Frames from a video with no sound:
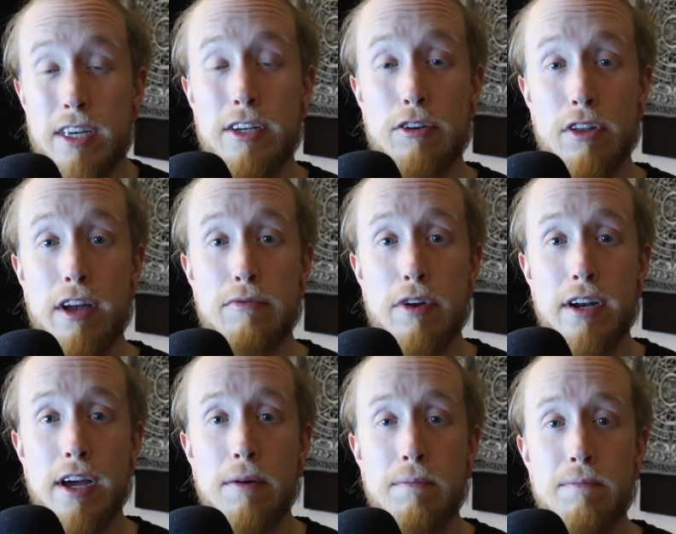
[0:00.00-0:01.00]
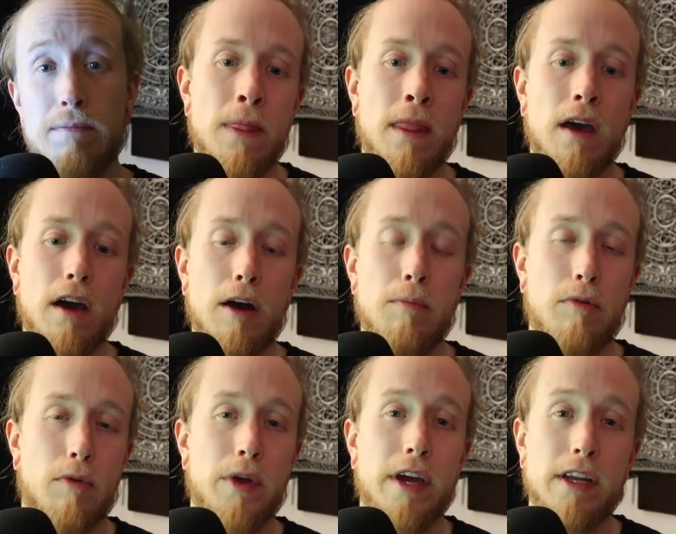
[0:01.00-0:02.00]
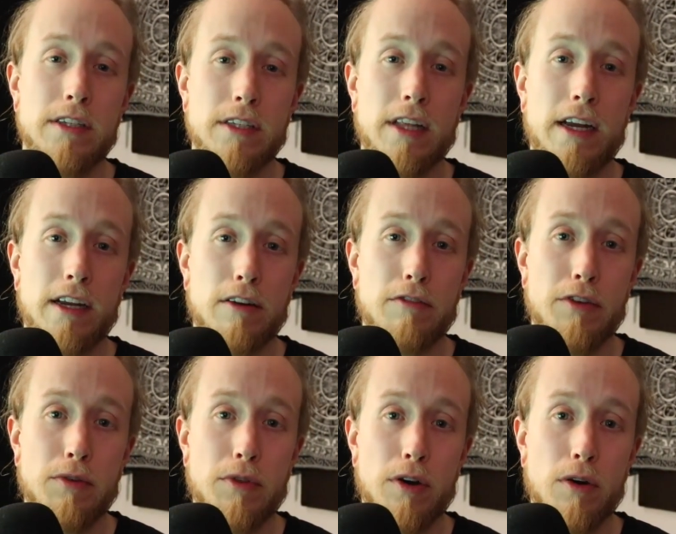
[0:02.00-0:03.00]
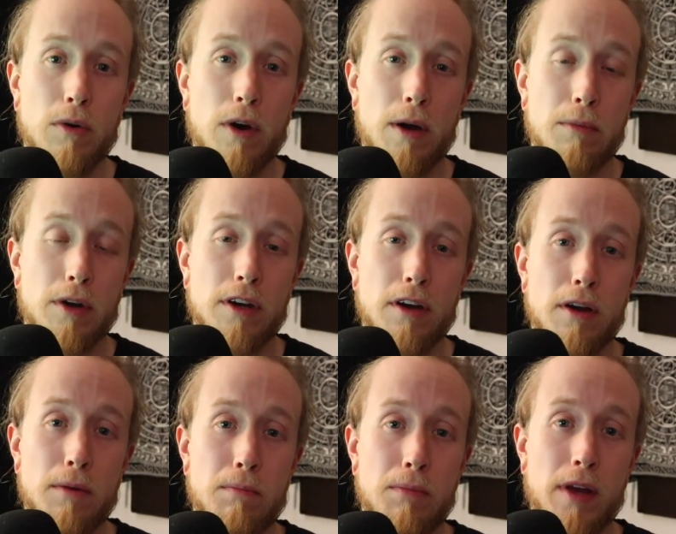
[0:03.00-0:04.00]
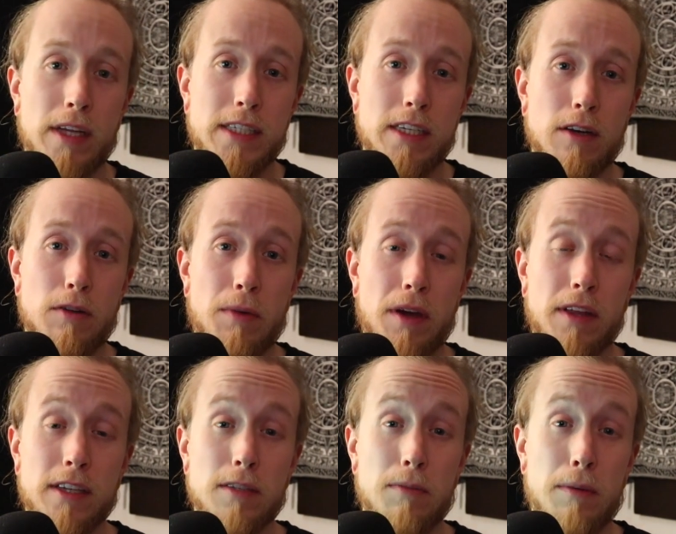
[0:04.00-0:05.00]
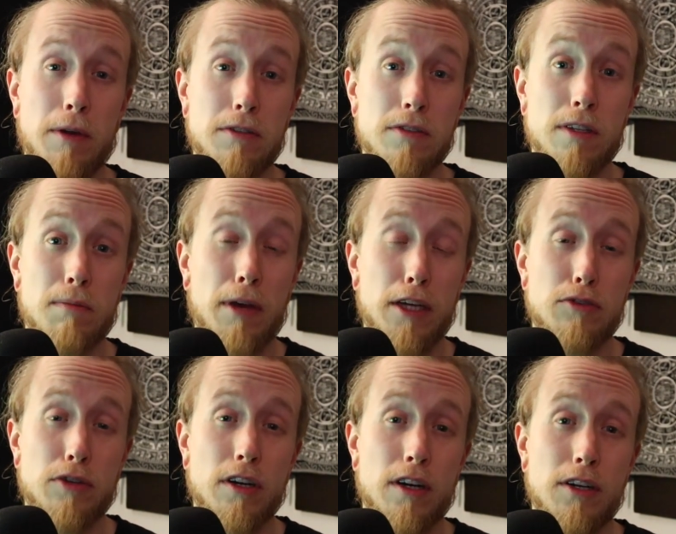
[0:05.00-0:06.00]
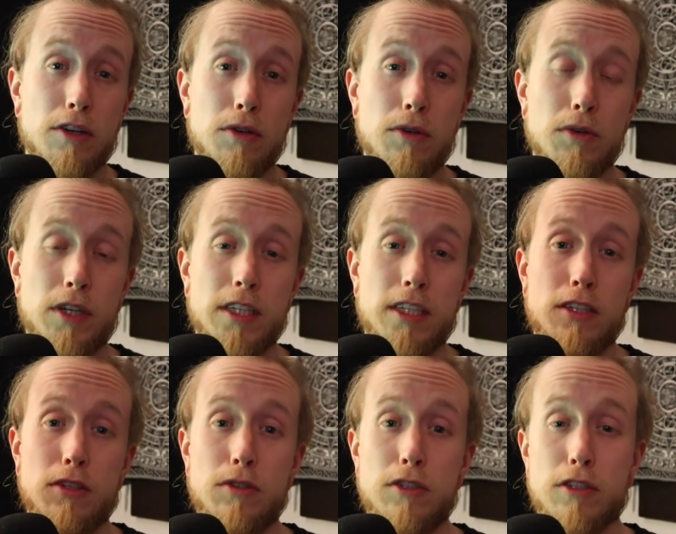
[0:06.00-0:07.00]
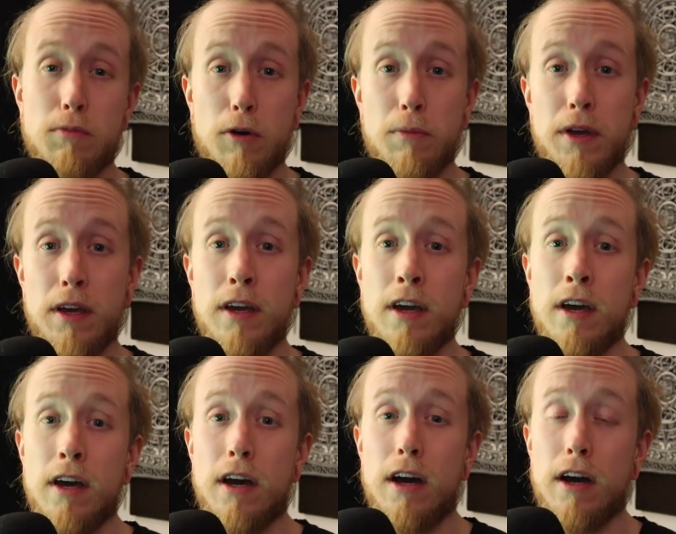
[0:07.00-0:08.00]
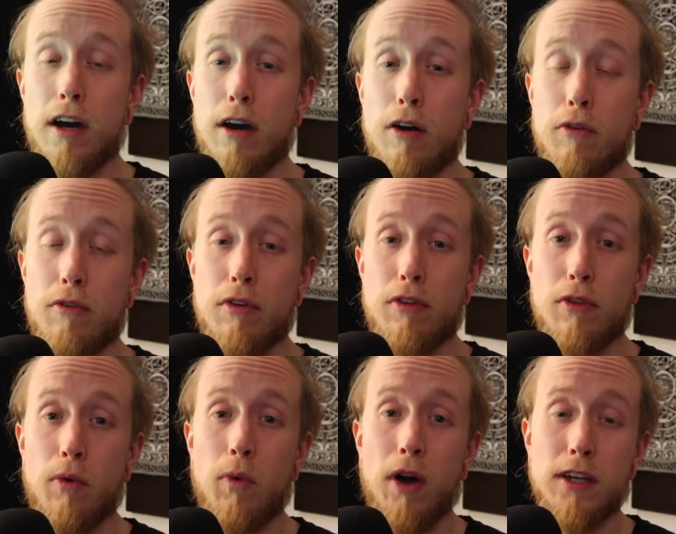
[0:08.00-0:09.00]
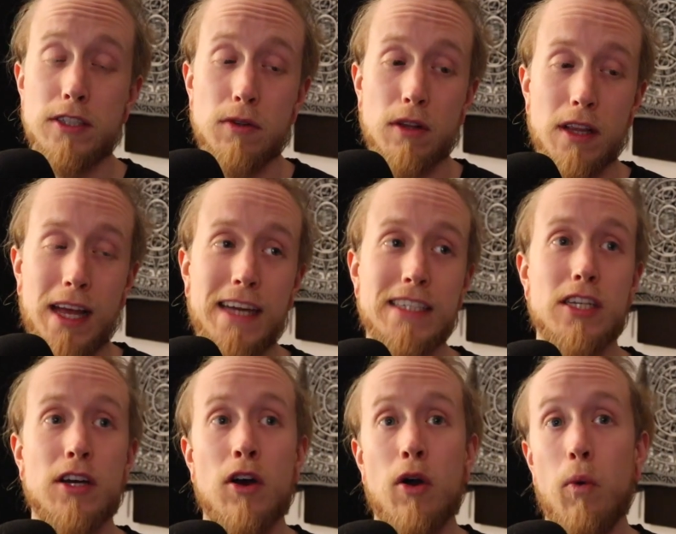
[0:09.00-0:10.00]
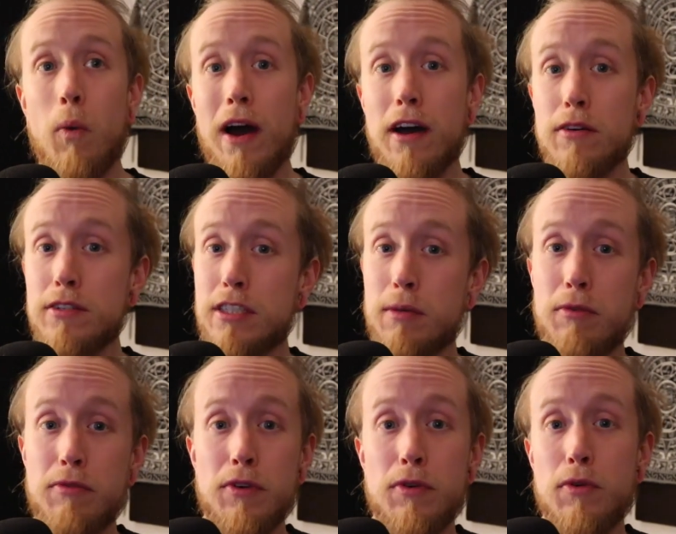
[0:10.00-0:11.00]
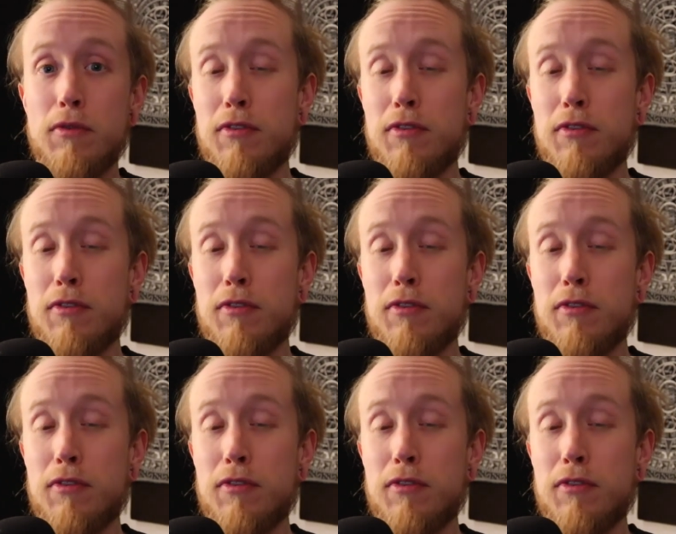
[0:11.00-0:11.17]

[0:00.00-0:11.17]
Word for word: in your life right now. Uh, before we get into that interview, though, I'm going to send out a big thanks to my patrons on Patreon who continue to support me uh, over the last while. Some of you